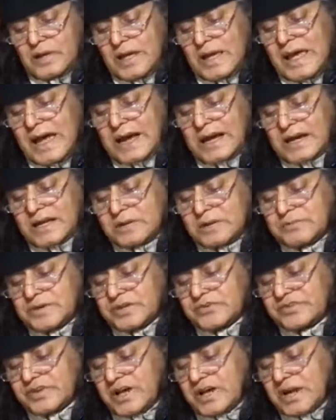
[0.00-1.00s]

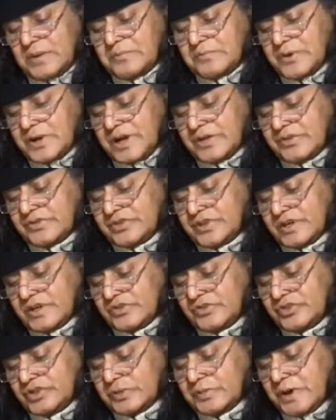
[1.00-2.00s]
academics are
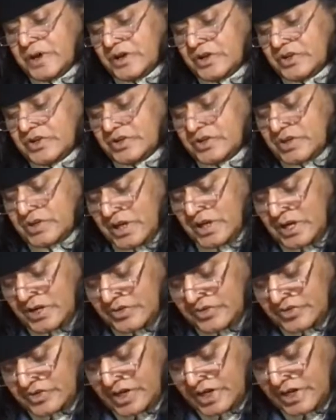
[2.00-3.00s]
embracing gibberish
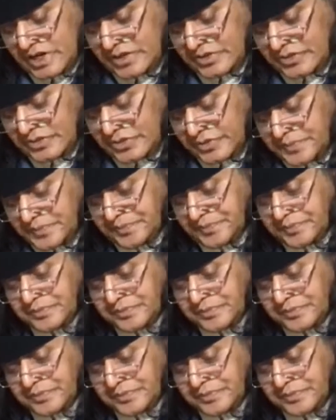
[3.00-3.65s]
studies.